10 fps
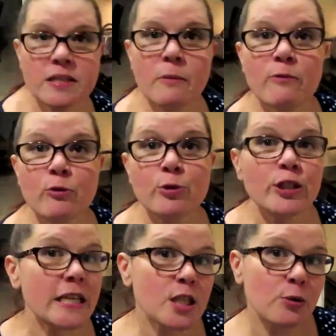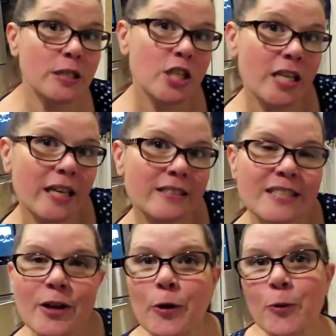some of our rotisserie chicken.
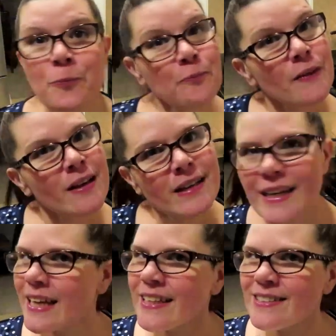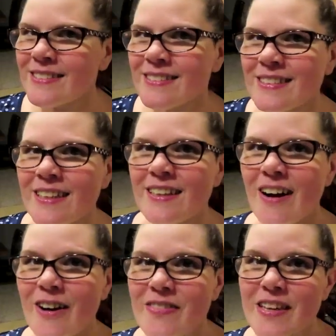So again,
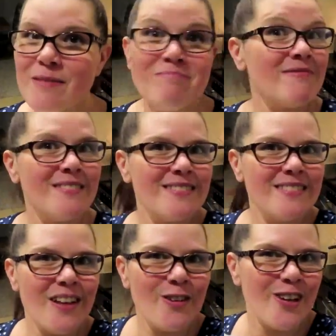our theme, no